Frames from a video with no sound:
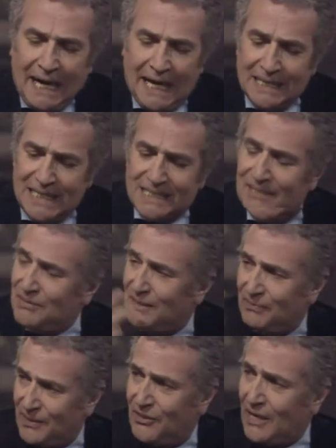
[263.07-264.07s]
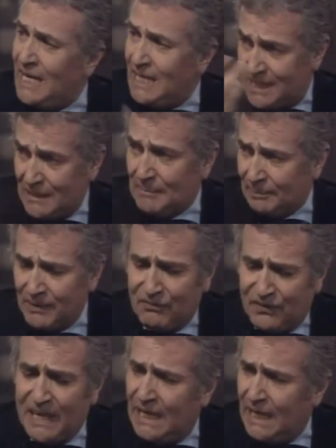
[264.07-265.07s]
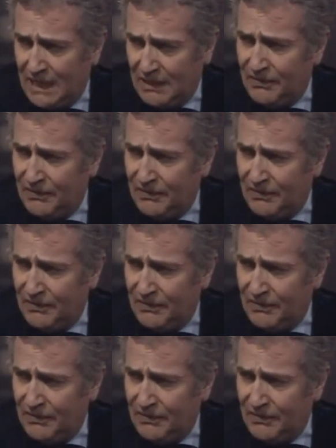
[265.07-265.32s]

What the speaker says: this gives a great feeling